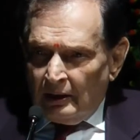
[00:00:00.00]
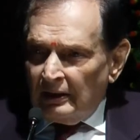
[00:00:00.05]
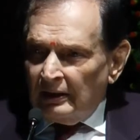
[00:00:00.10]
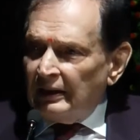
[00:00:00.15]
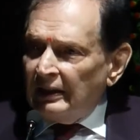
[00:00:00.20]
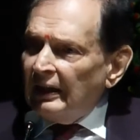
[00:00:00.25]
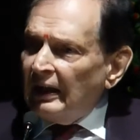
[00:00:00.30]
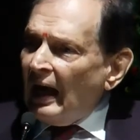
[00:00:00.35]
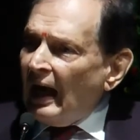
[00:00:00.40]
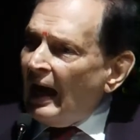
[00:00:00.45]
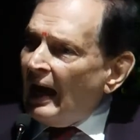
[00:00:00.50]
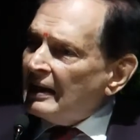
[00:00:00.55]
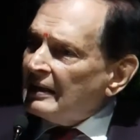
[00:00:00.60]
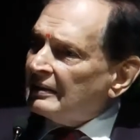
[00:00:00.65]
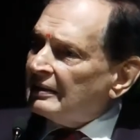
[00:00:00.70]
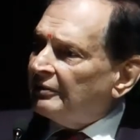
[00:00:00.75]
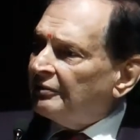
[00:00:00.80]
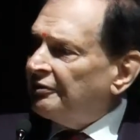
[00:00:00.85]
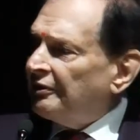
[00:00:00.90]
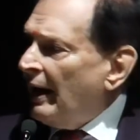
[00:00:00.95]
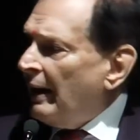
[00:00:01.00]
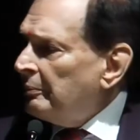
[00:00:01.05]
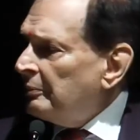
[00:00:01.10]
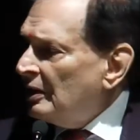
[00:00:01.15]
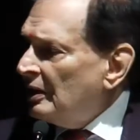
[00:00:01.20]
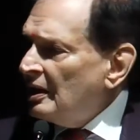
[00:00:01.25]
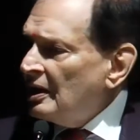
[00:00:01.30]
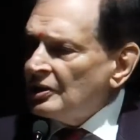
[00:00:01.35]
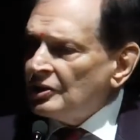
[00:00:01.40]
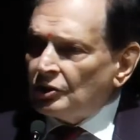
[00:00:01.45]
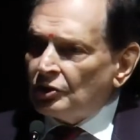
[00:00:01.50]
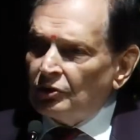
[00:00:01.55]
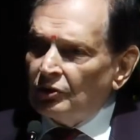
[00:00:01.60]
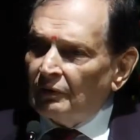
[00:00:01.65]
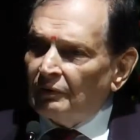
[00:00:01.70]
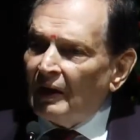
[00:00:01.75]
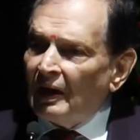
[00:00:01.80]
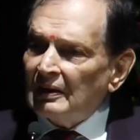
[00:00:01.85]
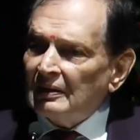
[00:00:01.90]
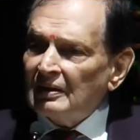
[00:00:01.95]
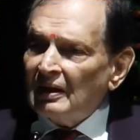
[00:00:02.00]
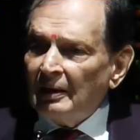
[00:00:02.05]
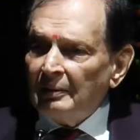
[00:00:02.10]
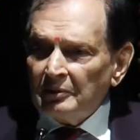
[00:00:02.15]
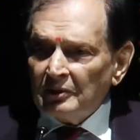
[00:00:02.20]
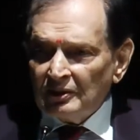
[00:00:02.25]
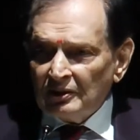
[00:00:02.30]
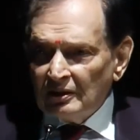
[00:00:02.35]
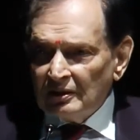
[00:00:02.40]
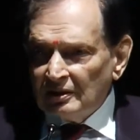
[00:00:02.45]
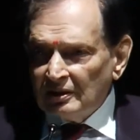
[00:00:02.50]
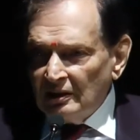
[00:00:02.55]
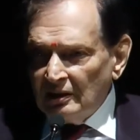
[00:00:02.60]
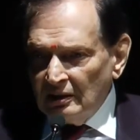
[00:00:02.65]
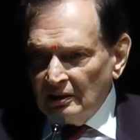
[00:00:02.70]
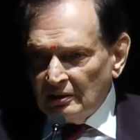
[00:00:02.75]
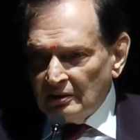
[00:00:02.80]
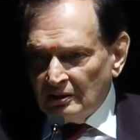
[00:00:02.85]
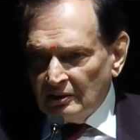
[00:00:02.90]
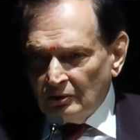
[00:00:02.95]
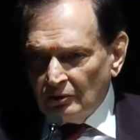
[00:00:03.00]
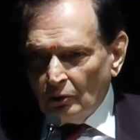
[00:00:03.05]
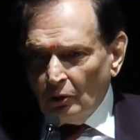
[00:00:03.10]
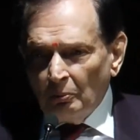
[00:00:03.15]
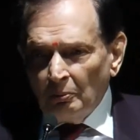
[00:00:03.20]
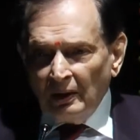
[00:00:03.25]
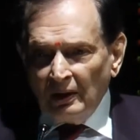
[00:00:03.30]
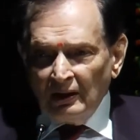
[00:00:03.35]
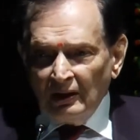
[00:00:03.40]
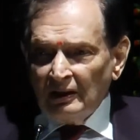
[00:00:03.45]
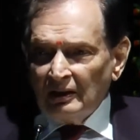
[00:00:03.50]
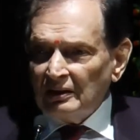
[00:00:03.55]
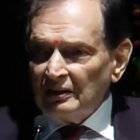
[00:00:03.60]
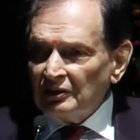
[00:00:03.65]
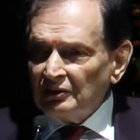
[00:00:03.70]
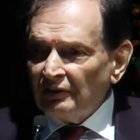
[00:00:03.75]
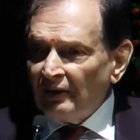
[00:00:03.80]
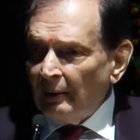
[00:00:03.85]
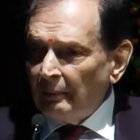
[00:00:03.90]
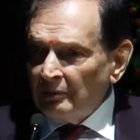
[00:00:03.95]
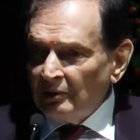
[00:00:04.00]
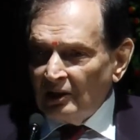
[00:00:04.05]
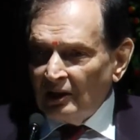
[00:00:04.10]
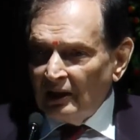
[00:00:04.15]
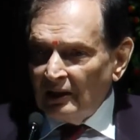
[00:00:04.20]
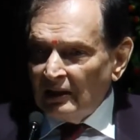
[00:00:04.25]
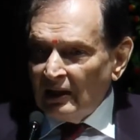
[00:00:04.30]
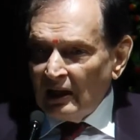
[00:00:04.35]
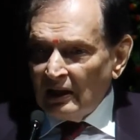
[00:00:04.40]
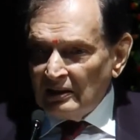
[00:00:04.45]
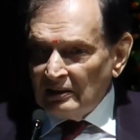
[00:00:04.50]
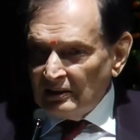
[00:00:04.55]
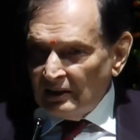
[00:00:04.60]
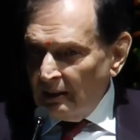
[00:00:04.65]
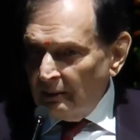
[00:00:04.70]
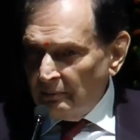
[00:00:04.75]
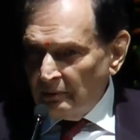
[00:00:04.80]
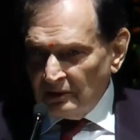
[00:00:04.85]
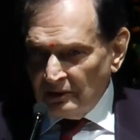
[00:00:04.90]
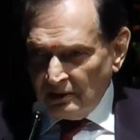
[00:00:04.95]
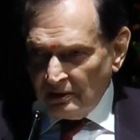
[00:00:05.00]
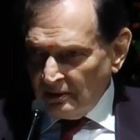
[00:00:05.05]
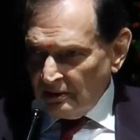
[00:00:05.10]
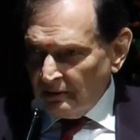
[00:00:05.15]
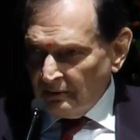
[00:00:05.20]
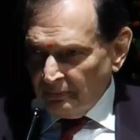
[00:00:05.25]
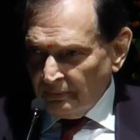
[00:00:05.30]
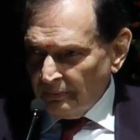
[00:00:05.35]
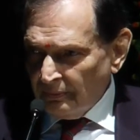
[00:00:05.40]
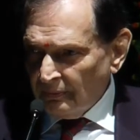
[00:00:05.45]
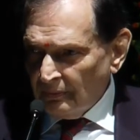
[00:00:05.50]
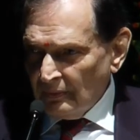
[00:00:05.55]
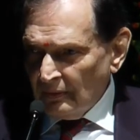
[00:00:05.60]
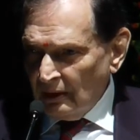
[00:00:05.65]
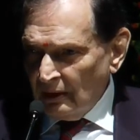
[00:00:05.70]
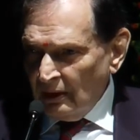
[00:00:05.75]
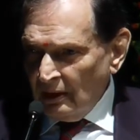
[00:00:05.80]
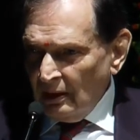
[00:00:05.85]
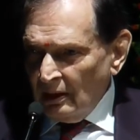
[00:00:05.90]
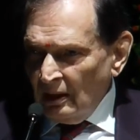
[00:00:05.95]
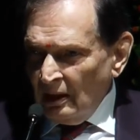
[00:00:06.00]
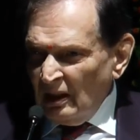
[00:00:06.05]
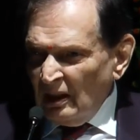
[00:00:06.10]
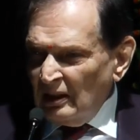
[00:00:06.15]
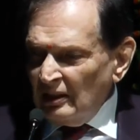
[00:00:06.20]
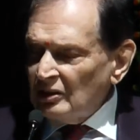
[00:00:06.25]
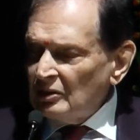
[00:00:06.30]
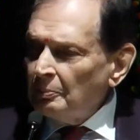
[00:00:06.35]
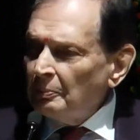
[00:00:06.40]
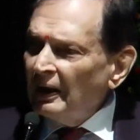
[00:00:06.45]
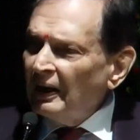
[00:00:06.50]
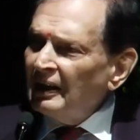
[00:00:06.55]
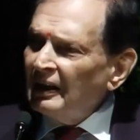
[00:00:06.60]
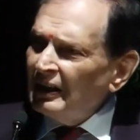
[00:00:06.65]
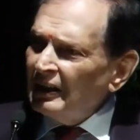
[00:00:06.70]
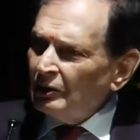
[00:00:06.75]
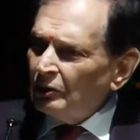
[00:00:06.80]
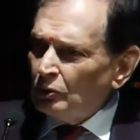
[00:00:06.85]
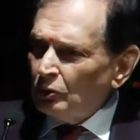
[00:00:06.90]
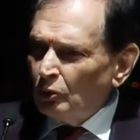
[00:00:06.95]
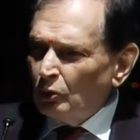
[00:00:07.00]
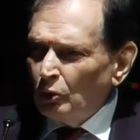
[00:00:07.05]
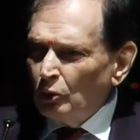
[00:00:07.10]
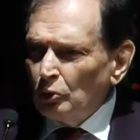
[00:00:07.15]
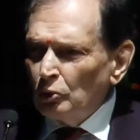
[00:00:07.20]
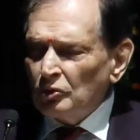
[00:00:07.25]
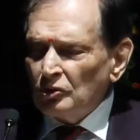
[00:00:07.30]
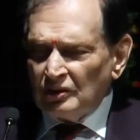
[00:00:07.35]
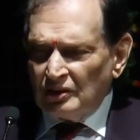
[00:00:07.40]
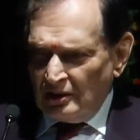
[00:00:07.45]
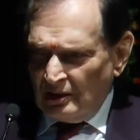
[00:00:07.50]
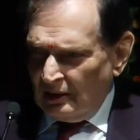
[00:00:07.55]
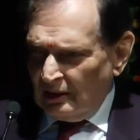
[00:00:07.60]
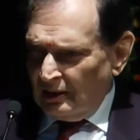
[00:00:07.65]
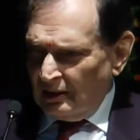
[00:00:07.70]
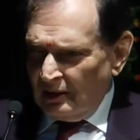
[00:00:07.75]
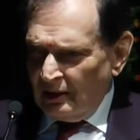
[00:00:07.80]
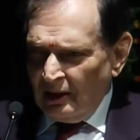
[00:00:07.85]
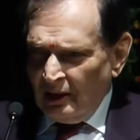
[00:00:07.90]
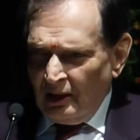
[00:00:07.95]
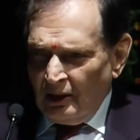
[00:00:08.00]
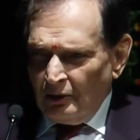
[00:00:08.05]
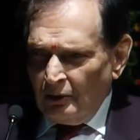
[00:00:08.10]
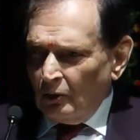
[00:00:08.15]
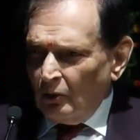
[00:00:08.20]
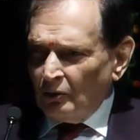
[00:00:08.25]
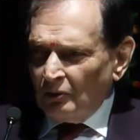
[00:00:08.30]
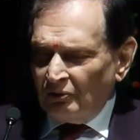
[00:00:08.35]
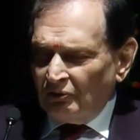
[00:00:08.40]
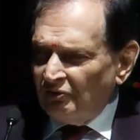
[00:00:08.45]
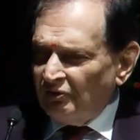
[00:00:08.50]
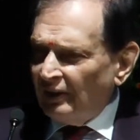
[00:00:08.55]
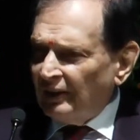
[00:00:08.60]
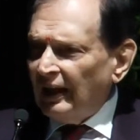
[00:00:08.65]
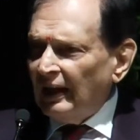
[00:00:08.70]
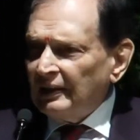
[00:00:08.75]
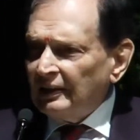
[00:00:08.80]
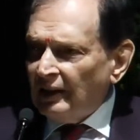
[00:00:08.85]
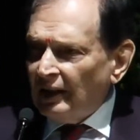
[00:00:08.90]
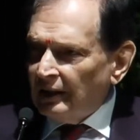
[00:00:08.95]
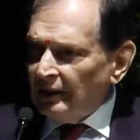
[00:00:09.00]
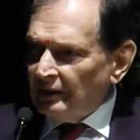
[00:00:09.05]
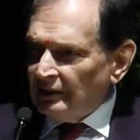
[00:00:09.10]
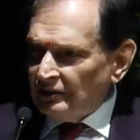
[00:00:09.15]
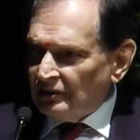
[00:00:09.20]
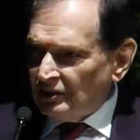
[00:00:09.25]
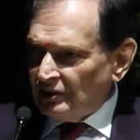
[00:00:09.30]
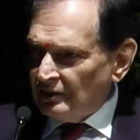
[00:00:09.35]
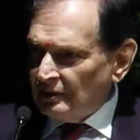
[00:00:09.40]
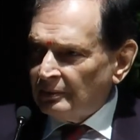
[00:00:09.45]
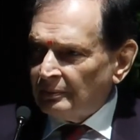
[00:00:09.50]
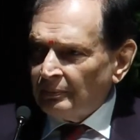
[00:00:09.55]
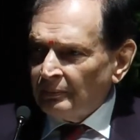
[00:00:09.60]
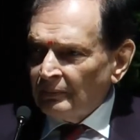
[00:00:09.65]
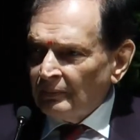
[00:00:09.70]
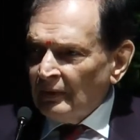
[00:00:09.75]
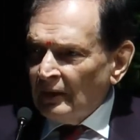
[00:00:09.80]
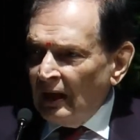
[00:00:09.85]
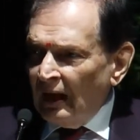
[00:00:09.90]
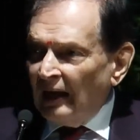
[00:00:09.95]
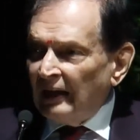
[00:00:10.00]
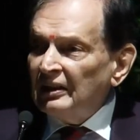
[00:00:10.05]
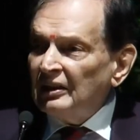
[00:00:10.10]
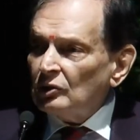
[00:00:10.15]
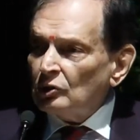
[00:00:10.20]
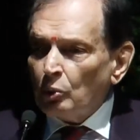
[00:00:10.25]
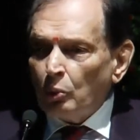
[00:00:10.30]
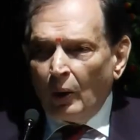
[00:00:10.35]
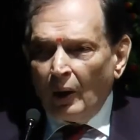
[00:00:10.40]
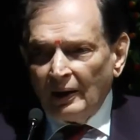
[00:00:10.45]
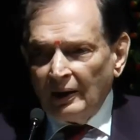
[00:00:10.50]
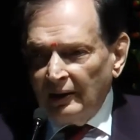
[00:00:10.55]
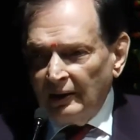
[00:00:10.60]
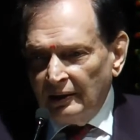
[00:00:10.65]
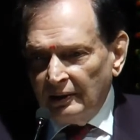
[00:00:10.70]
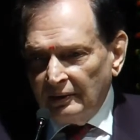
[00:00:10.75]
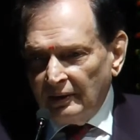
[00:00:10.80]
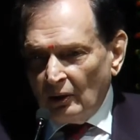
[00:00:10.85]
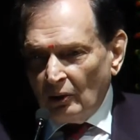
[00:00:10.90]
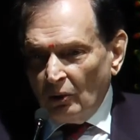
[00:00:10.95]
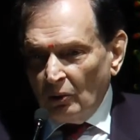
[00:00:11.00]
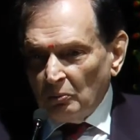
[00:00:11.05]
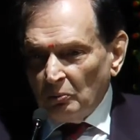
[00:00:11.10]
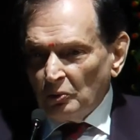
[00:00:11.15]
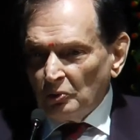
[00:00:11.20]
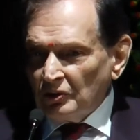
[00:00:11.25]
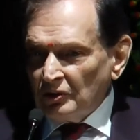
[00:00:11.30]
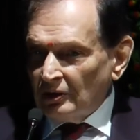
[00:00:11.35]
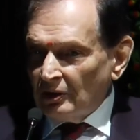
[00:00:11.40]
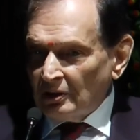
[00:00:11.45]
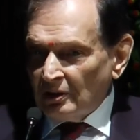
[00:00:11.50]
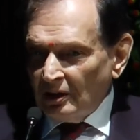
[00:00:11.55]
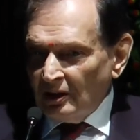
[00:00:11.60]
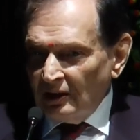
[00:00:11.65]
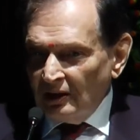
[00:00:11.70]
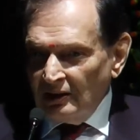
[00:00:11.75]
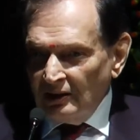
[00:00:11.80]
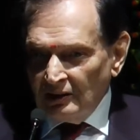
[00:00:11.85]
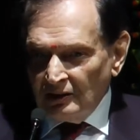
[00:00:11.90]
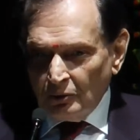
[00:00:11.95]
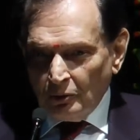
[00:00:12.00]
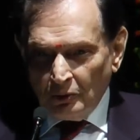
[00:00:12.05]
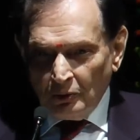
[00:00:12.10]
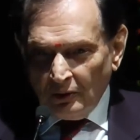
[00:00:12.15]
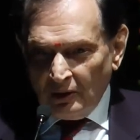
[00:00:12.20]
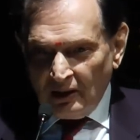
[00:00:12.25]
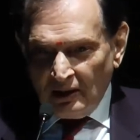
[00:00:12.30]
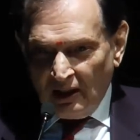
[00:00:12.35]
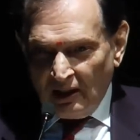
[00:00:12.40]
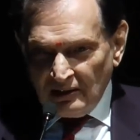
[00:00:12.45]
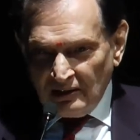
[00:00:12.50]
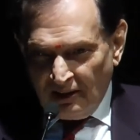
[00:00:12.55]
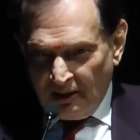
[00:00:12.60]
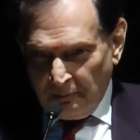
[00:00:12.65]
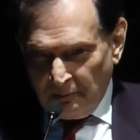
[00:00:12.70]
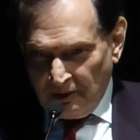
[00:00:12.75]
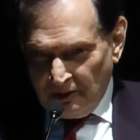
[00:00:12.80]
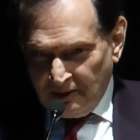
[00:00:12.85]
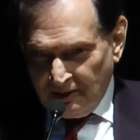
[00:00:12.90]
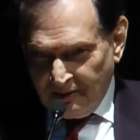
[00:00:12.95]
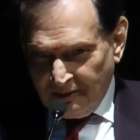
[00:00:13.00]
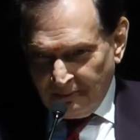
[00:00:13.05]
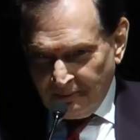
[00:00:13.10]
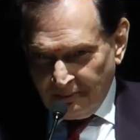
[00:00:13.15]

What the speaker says: He has a family history of Alzheimer's disease. So many in his family had Alzheimer's. He's beginning to lose, forget things. And he's worried that almost certainly he's going to get Alzheimer's.